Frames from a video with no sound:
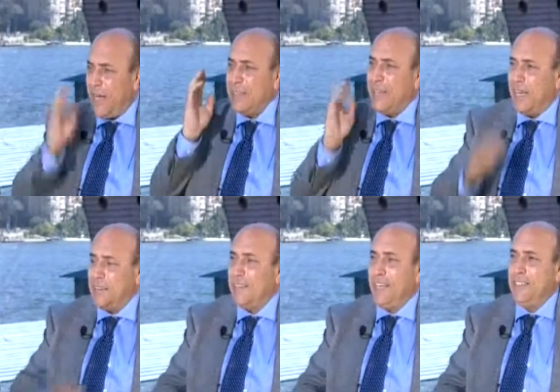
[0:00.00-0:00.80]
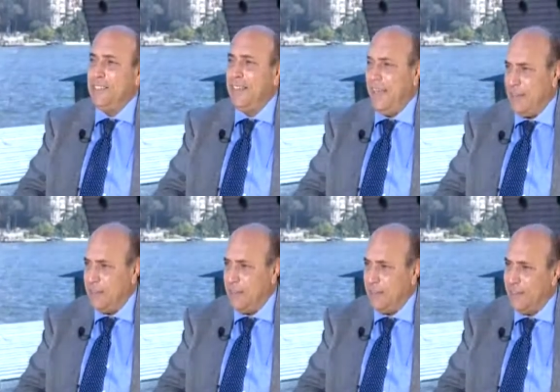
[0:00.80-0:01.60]
had that 99.
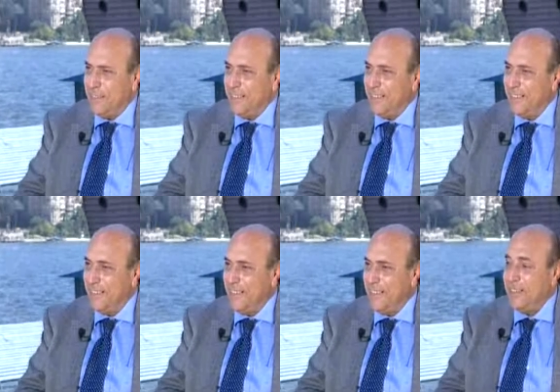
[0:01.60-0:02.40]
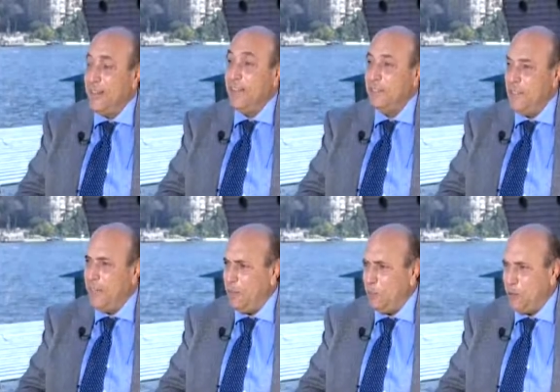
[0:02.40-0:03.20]
Mm -hmm.
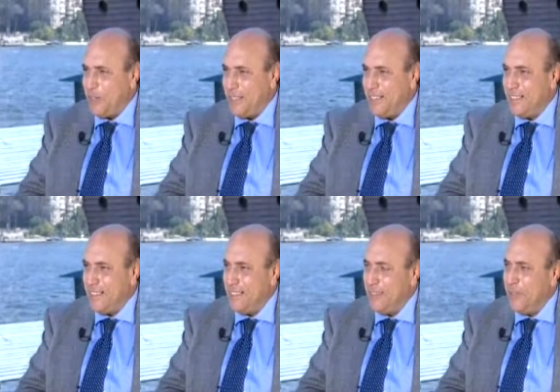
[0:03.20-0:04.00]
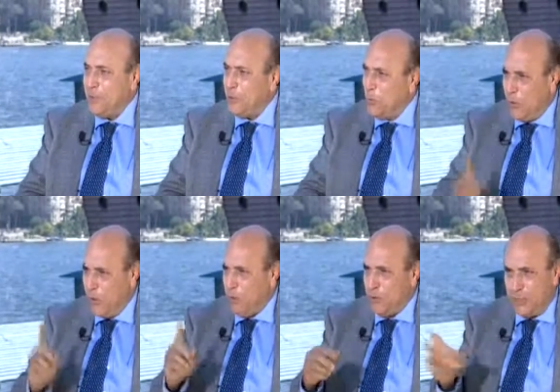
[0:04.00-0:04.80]
99%. So
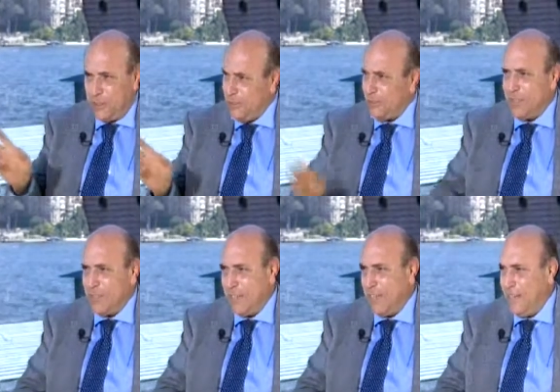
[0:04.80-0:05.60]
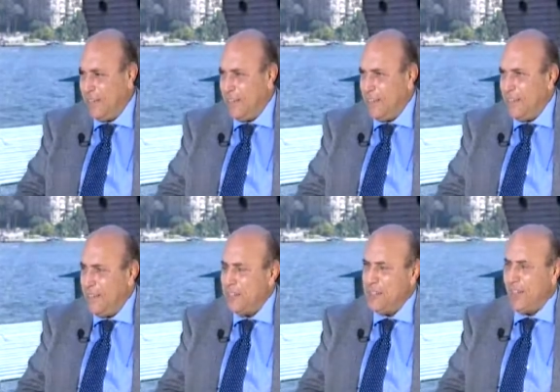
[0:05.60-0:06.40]
1% is uh,
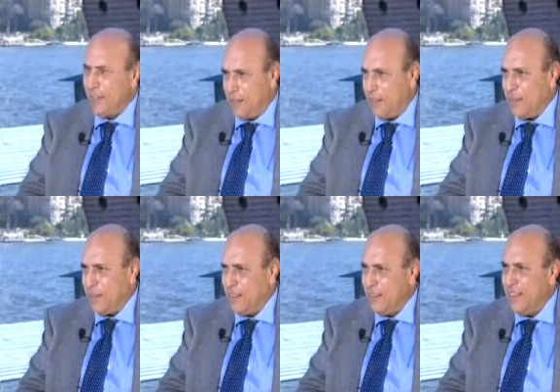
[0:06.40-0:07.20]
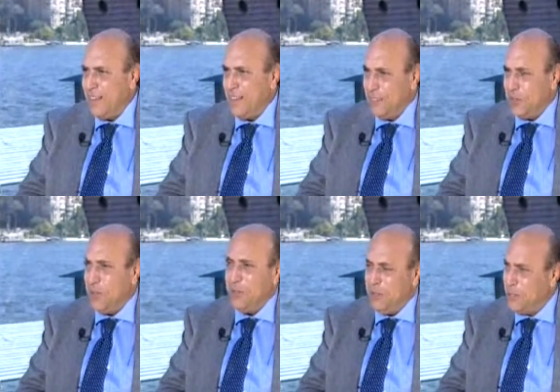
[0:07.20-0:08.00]
is nothing. Mm -hmm.
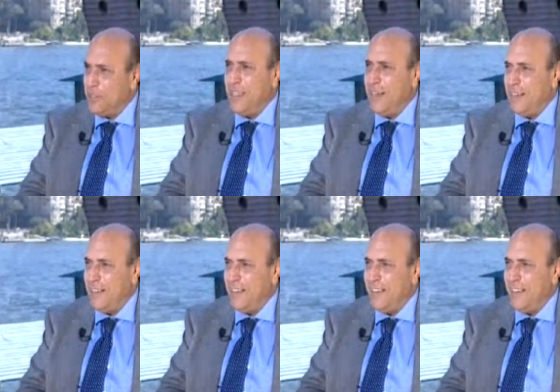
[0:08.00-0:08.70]
So you're especially after